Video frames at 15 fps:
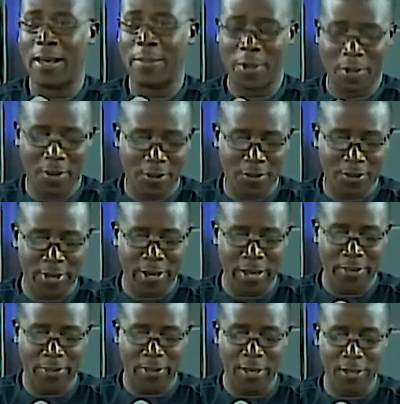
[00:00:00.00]
because there
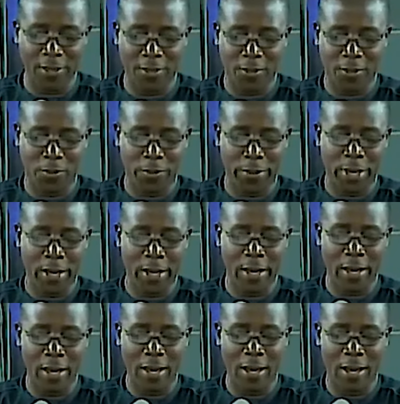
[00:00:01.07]
are things
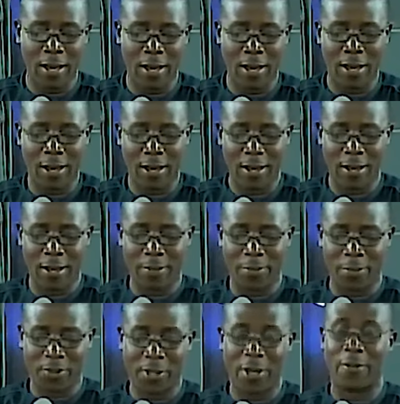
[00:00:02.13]
we must